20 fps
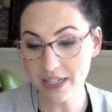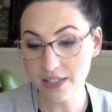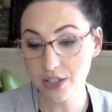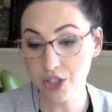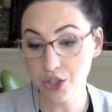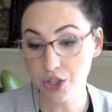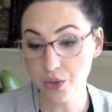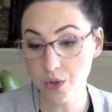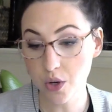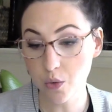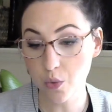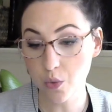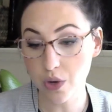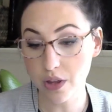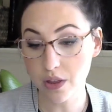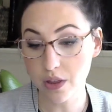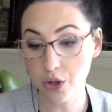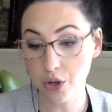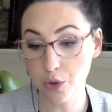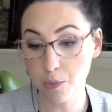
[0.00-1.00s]
to do it with
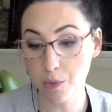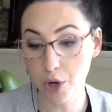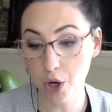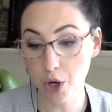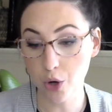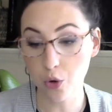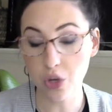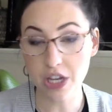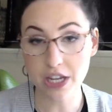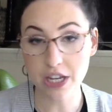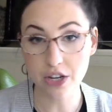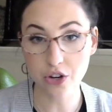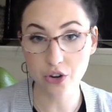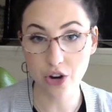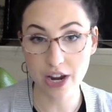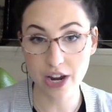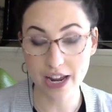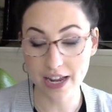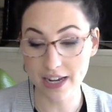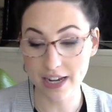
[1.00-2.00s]
your bow in your
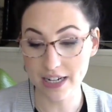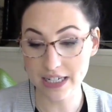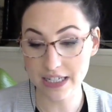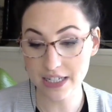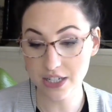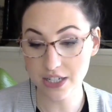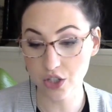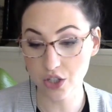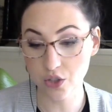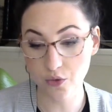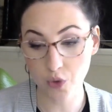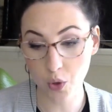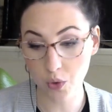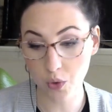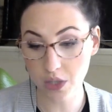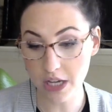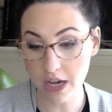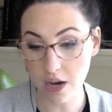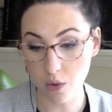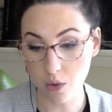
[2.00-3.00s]
hand because you've
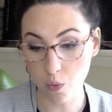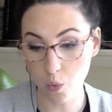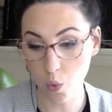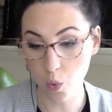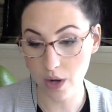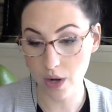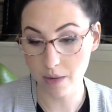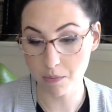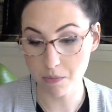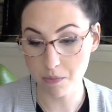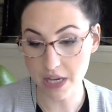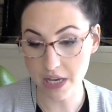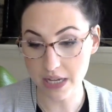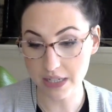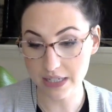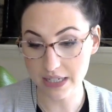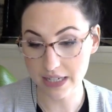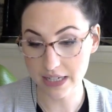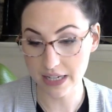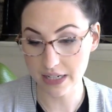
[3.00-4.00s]
only got 1 beat
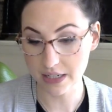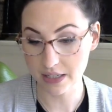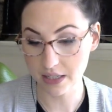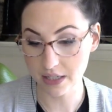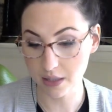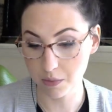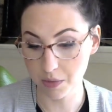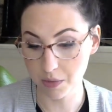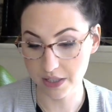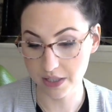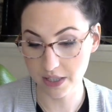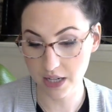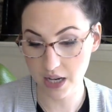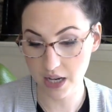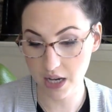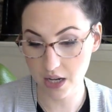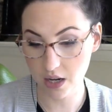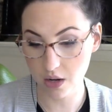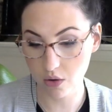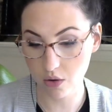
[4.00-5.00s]
to get into the
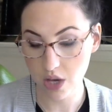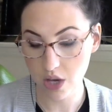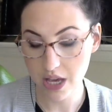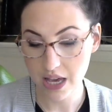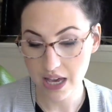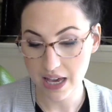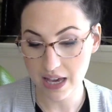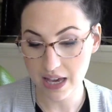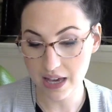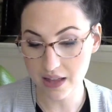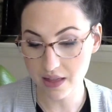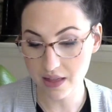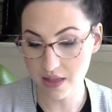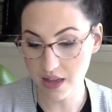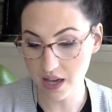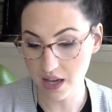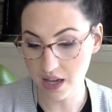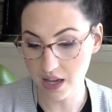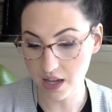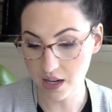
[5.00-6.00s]
pizzicato and
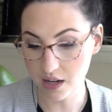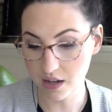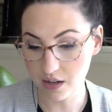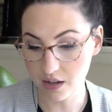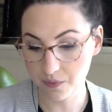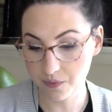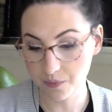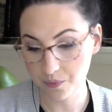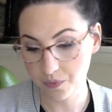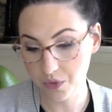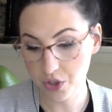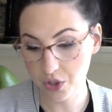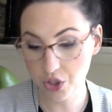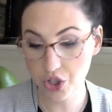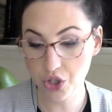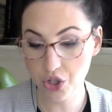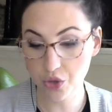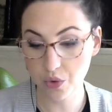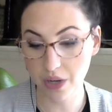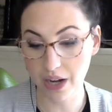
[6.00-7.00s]
then
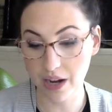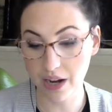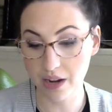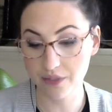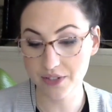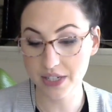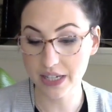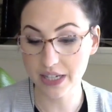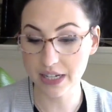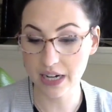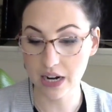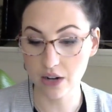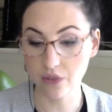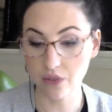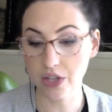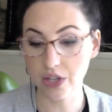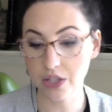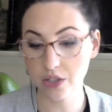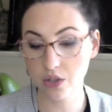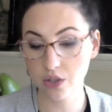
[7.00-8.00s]
2.5 to get out of
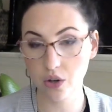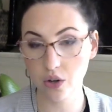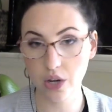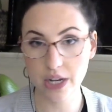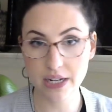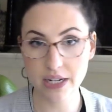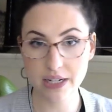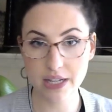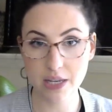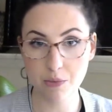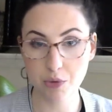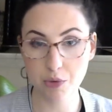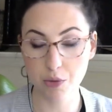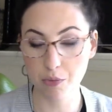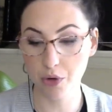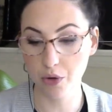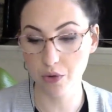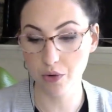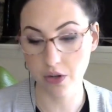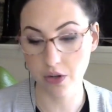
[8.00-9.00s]
it. So go ahead and keep your
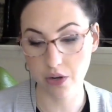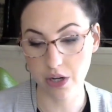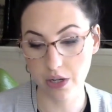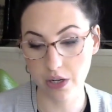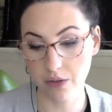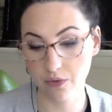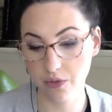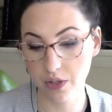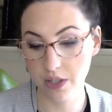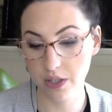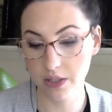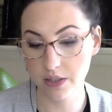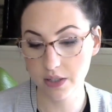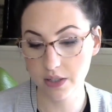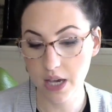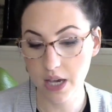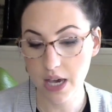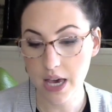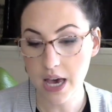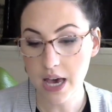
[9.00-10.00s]
bow in your hand for this.
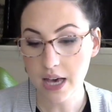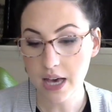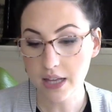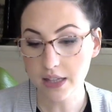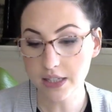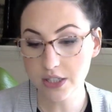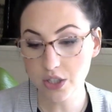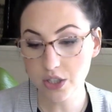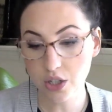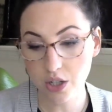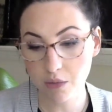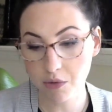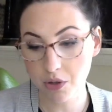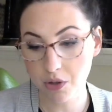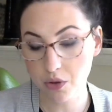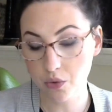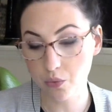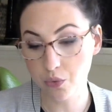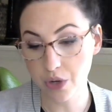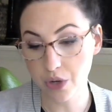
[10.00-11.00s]
Let's talk about
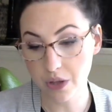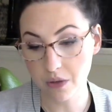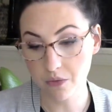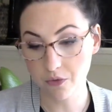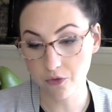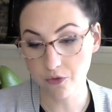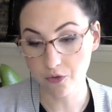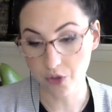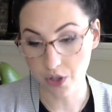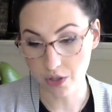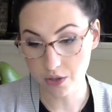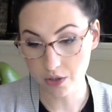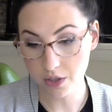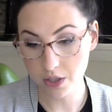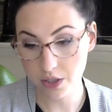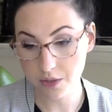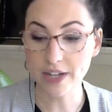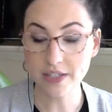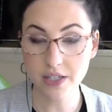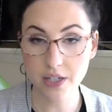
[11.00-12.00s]
the rhythm
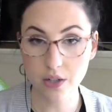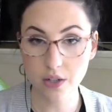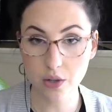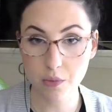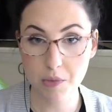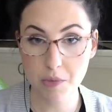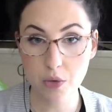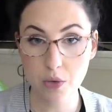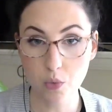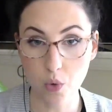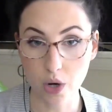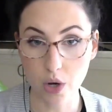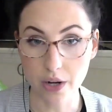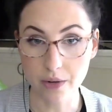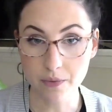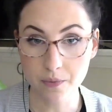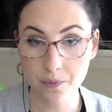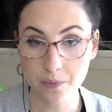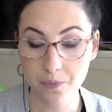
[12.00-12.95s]
first. Resting on beat 1,